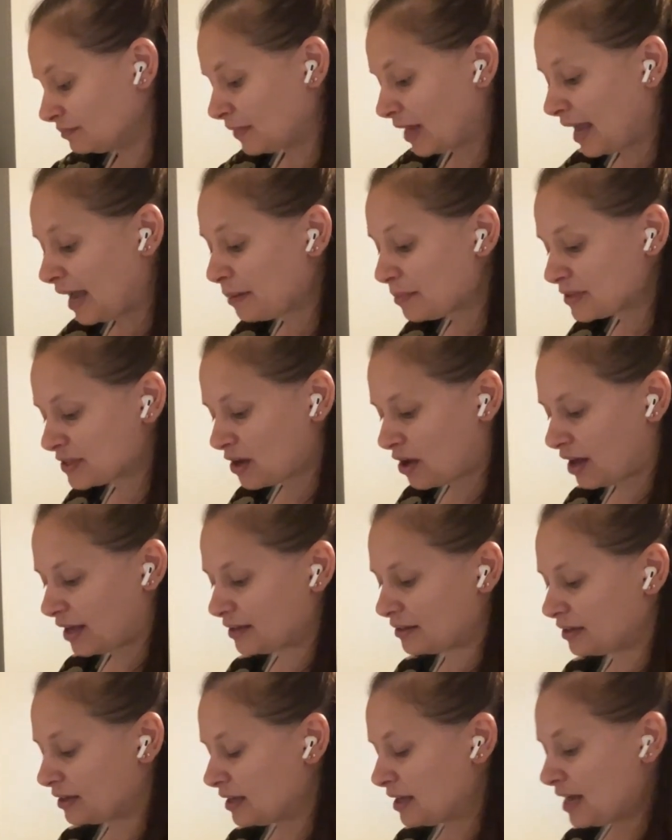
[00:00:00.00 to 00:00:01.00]

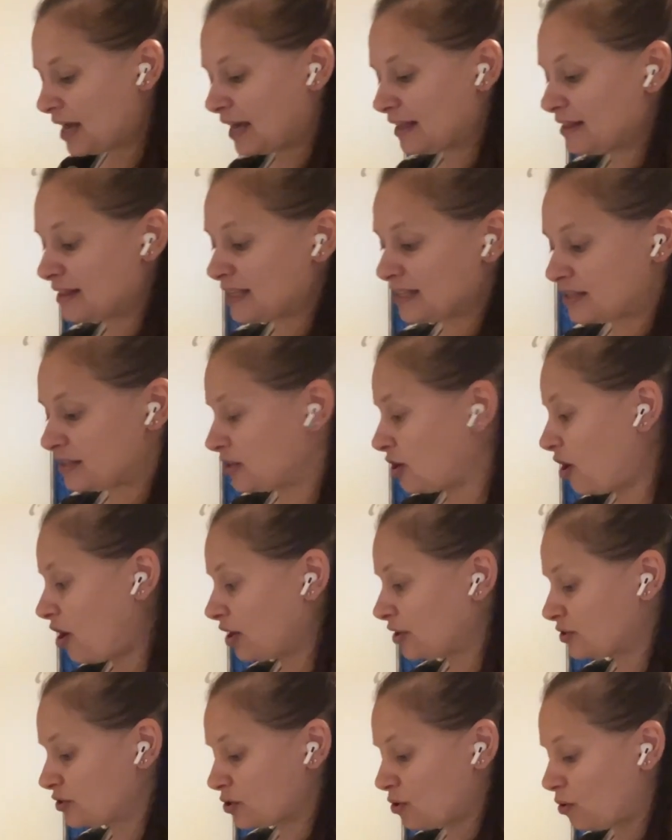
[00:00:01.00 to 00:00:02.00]
Amazon, and this
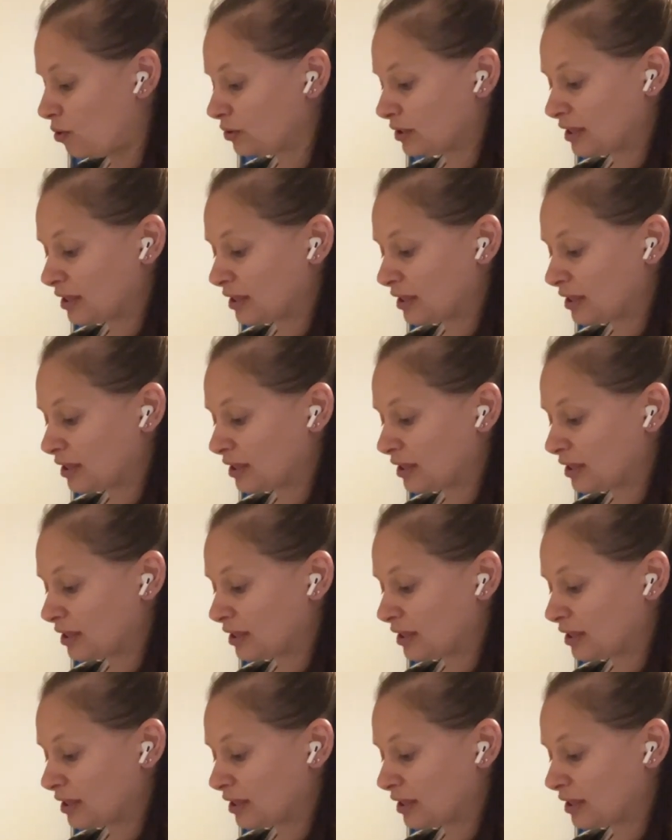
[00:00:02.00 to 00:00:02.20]
card sold